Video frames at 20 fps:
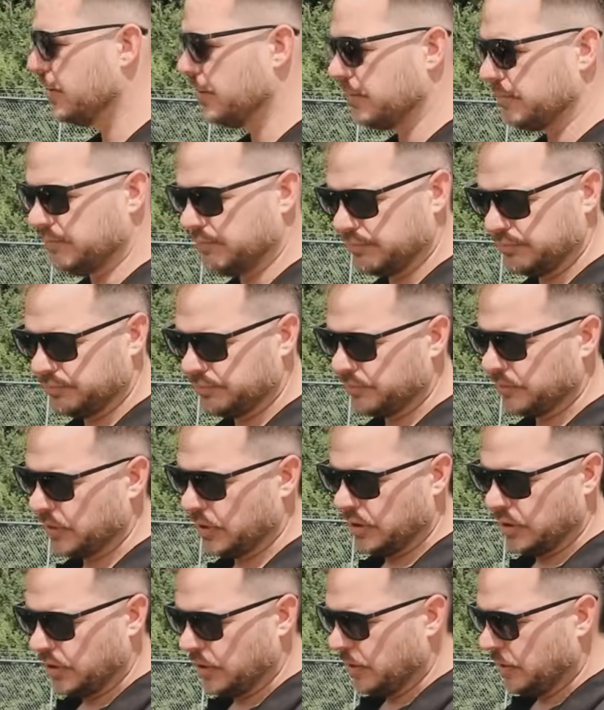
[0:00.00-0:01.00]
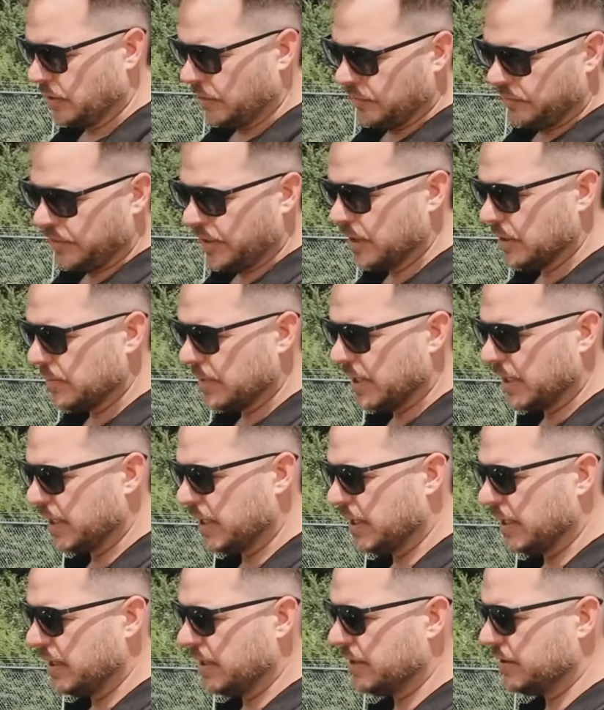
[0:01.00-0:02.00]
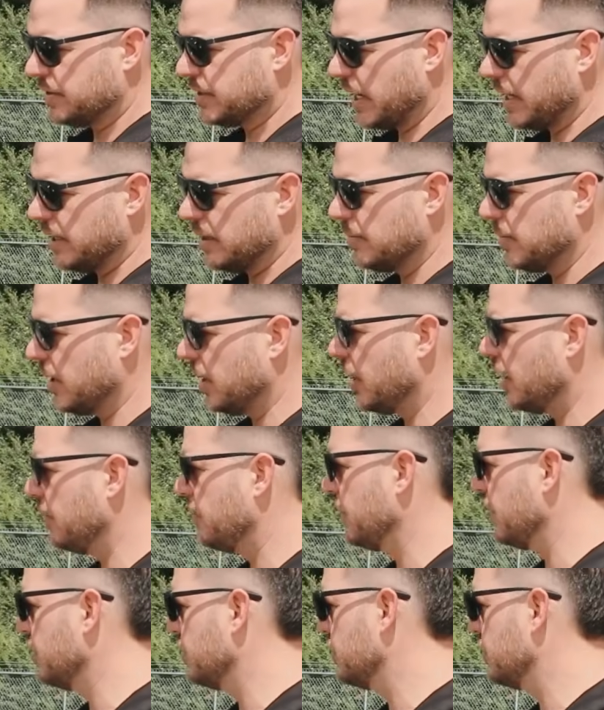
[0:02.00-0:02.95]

to feed them in and tighten them up, and